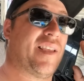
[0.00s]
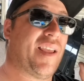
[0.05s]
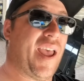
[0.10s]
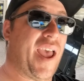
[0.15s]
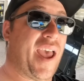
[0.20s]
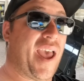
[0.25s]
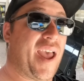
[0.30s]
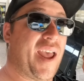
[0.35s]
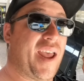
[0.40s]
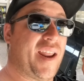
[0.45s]

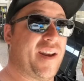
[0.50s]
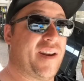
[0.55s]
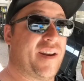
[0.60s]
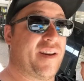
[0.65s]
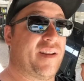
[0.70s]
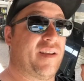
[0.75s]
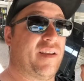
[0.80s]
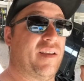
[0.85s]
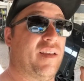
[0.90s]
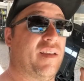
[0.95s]

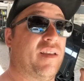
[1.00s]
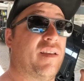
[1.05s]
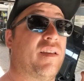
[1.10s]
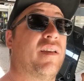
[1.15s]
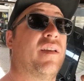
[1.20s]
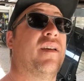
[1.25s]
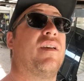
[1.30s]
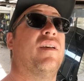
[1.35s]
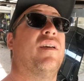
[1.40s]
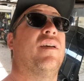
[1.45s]
and
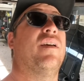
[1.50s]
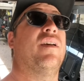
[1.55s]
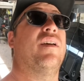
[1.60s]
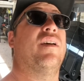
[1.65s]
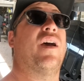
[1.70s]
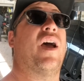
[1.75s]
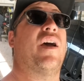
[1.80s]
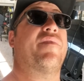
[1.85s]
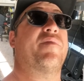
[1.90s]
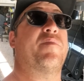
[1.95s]

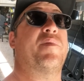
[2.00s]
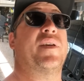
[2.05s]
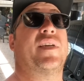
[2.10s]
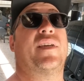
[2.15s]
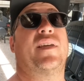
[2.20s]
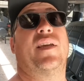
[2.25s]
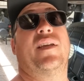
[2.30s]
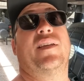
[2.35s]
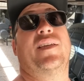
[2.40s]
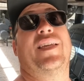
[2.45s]
I have a
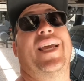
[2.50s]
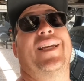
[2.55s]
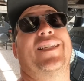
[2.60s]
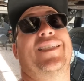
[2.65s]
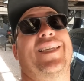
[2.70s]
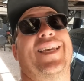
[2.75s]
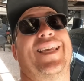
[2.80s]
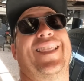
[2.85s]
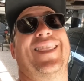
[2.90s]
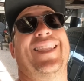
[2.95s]
big
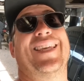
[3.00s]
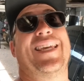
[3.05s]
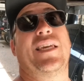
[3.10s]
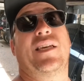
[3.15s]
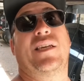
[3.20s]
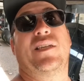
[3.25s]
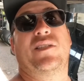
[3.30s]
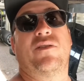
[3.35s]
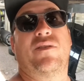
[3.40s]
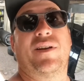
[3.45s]
gasket
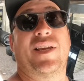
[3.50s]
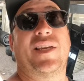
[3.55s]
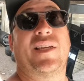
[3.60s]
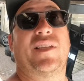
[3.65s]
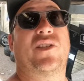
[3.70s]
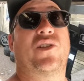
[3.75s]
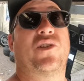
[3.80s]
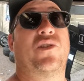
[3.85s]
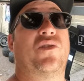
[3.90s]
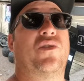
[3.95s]
leak. So I need
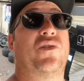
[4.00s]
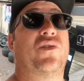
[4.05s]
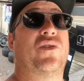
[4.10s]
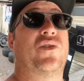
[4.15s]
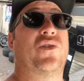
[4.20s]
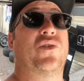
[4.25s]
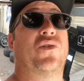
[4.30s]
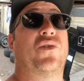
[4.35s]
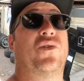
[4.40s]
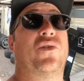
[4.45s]
to
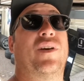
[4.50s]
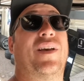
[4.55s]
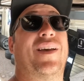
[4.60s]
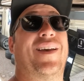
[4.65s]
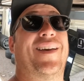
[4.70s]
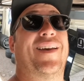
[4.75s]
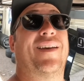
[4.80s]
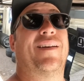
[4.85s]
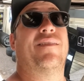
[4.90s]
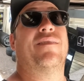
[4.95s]
do
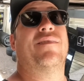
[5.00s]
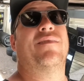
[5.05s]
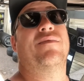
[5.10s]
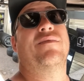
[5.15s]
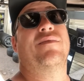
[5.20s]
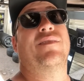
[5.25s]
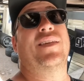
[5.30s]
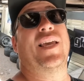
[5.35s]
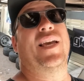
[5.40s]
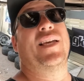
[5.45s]
a
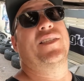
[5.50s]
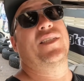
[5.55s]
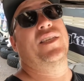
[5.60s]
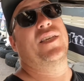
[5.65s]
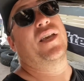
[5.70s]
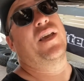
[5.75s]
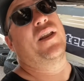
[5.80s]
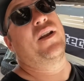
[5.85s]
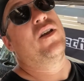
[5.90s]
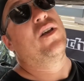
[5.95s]

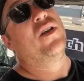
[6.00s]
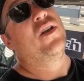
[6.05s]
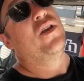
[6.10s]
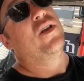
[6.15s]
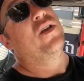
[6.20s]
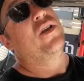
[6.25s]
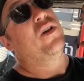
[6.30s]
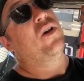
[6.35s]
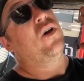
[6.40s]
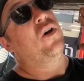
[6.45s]
gasket
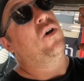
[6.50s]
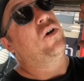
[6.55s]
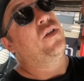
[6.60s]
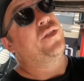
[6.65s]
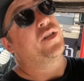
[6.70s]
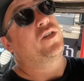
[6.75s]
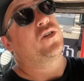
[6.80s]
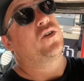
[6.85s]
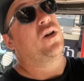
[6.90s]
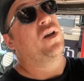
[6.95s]
on
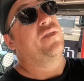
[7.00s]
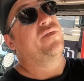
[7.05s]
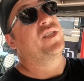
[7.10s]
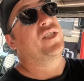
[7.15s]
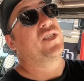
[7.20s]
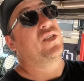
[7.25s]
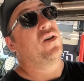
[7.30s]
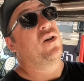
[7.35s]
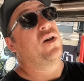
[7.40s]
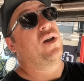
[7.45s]
the driver's
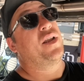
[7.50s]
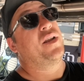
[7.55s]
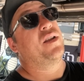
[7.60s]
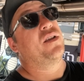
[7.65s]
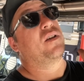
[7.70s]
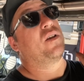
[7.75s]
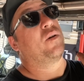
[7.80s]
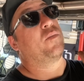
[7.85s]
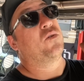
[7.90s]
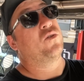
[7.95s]
side.
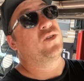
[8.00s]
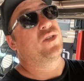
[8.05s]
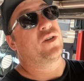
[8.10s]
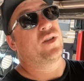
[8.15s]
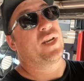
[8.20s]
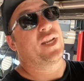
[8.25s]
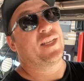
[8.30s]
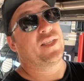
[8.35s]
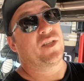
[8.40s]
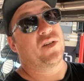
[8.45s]
I also
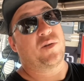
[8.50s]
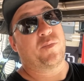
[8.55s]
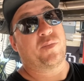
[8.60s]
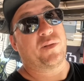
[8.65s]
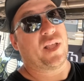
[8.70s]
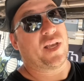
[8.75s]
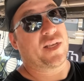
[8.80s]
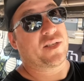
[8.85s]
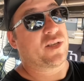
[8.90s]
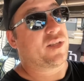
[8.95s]
need to do
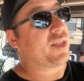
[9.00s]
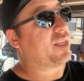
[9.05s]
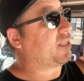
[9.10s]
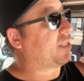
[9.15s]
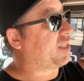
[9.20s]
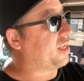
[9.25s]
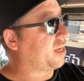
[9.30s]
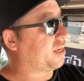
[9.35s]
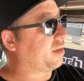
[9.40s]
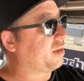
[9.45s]
plugs on this
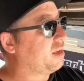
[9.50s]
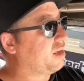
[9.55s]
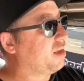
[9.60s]
thing,